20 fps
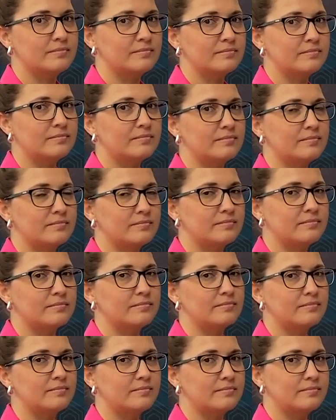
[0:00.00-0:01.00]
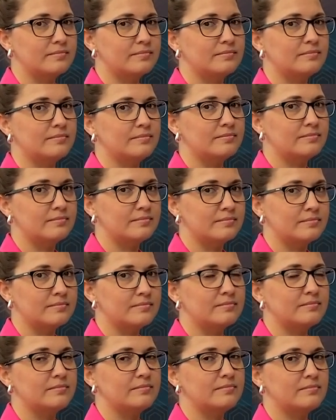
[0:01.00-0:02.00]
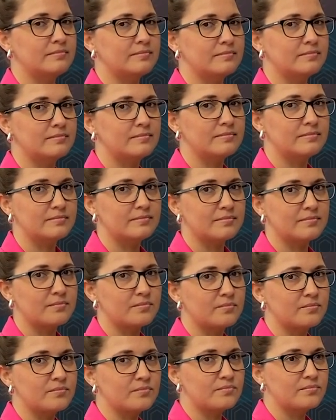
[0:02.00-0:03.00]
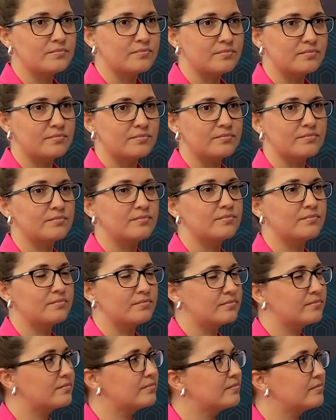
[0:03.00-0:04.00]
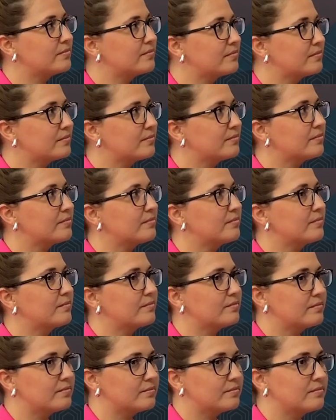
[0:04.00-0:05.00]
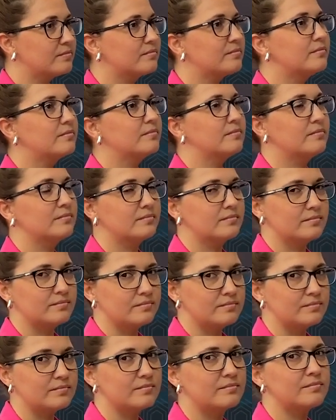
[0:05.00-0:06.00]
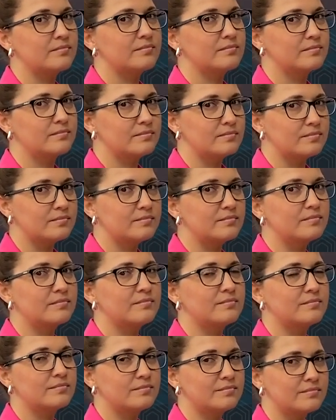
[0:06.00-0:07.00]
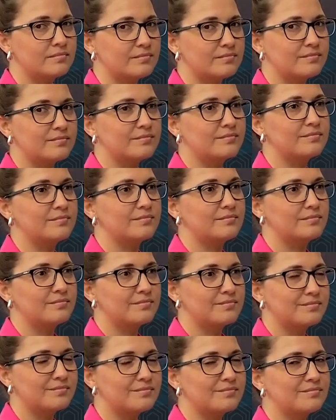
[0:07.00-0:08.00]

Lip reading: The person shown says nothing.